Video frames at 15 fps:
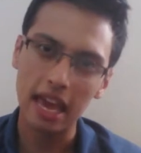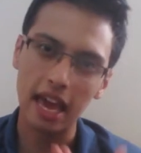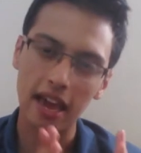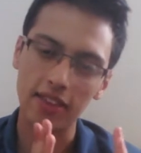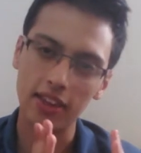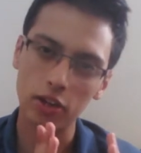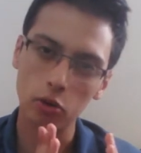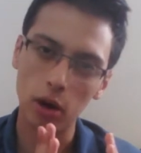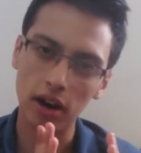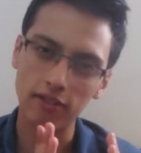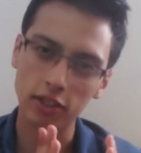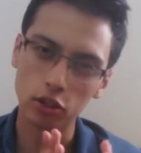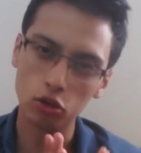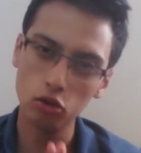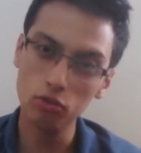and then you have
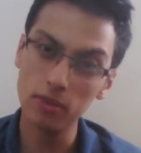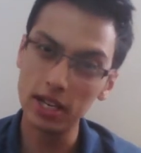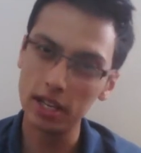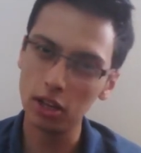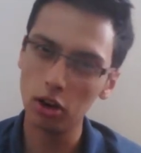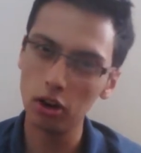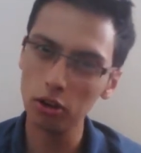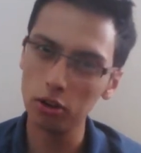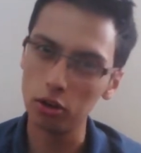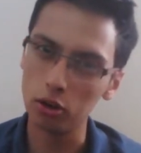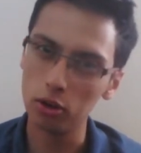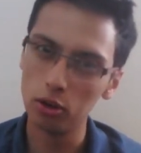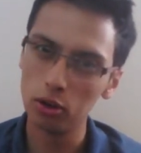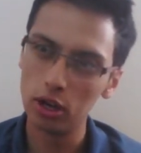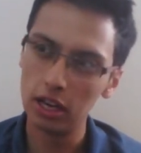a 2 minute
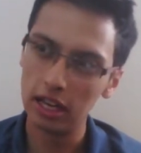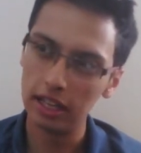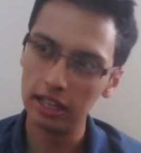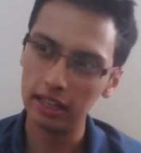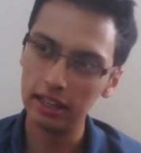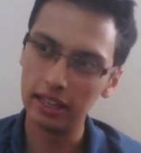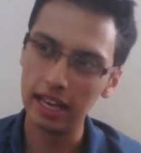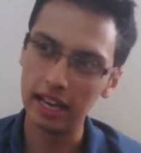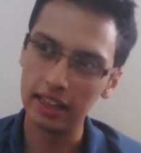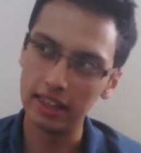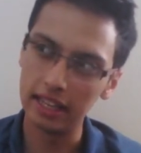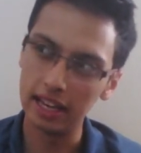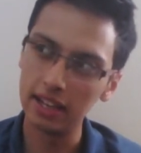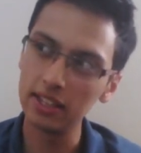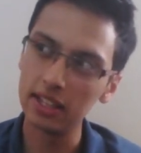audio that
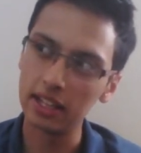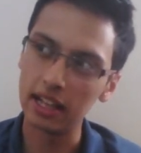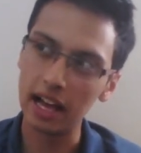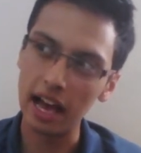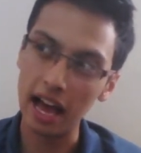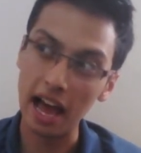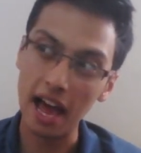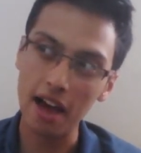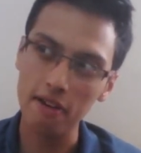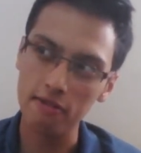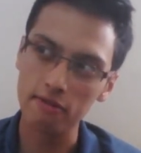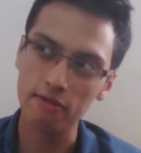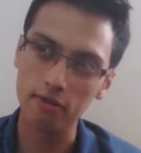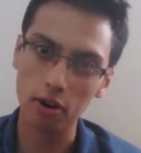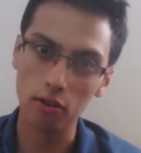the other
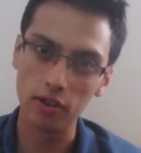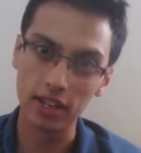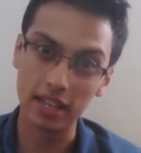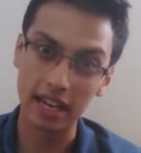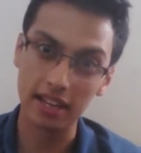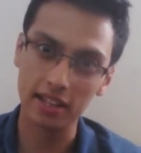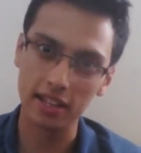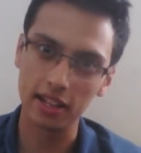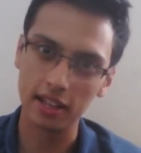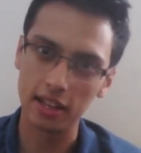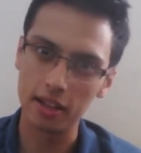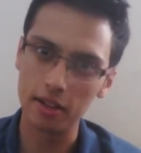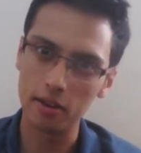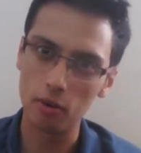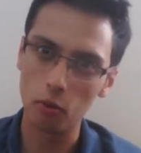half of it, the other
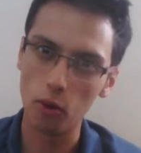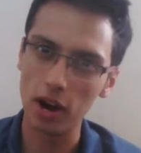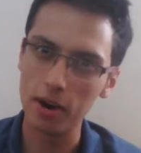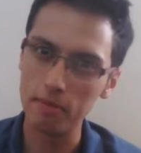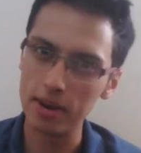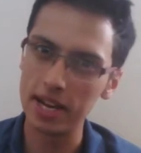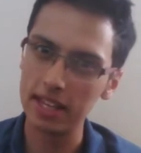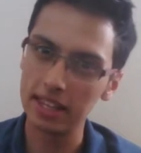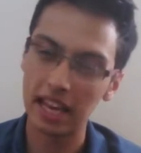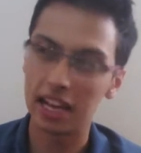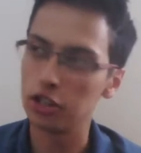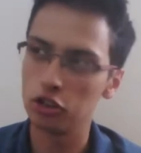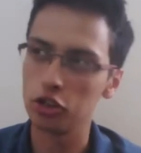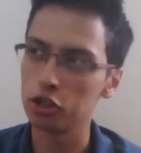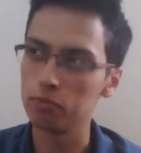1 minute,
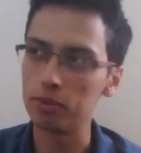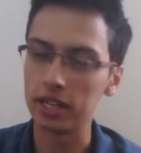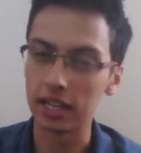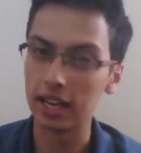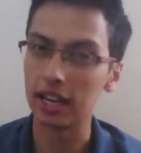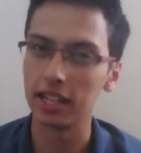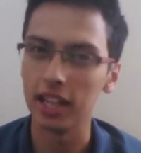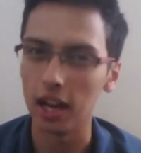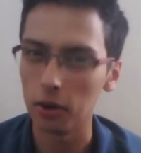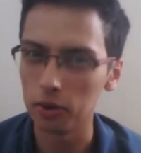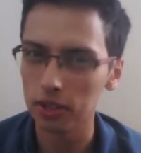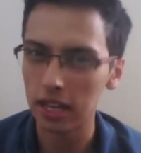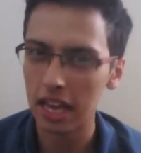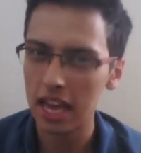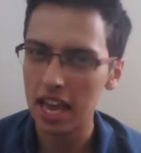has just been cut out,
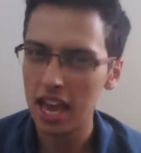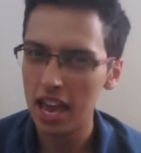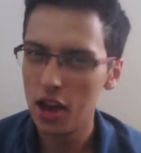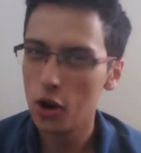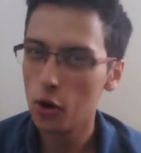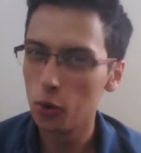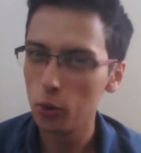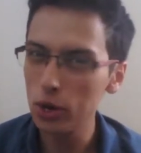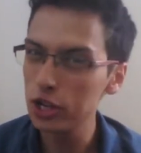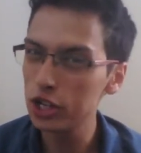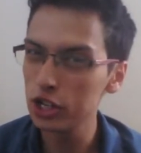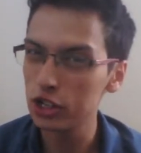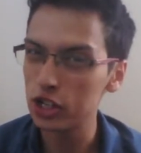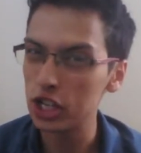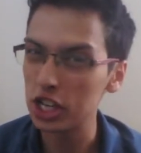which
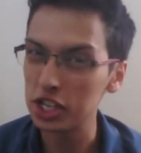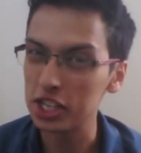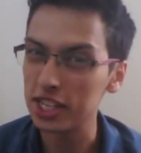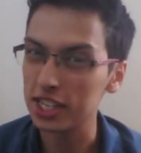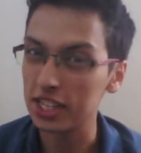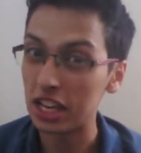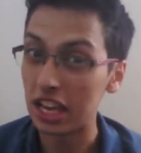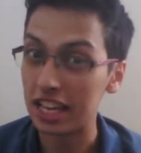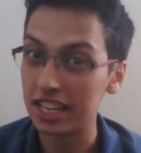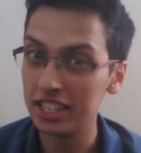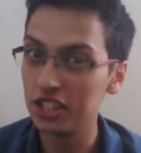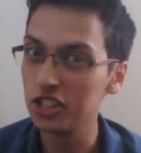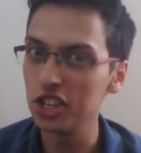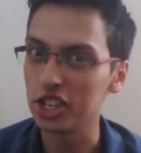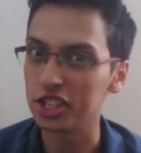is just
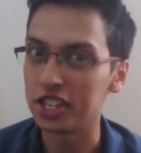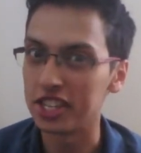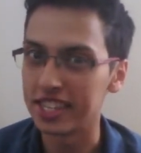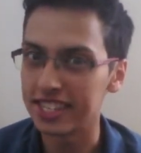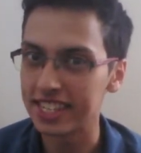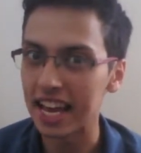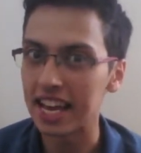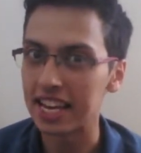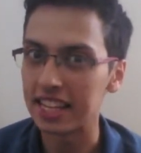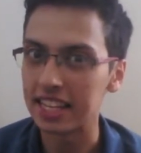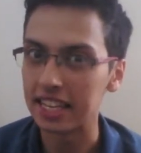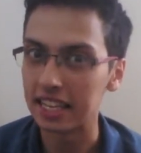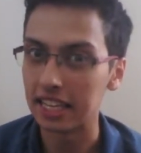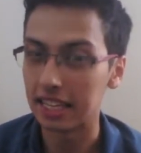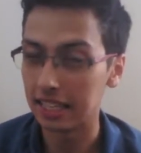it's just
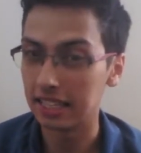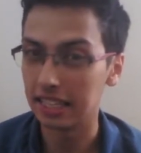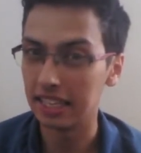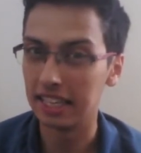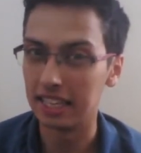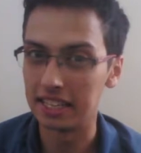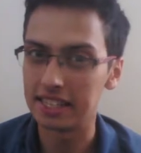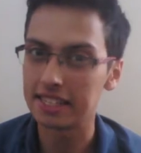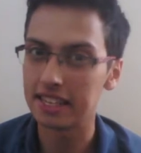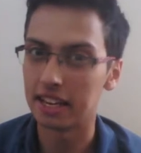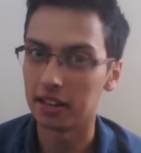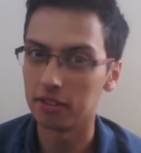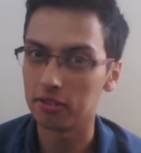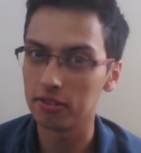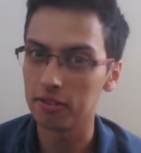insanity in
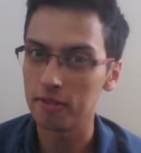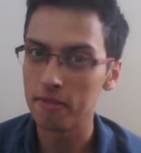itself.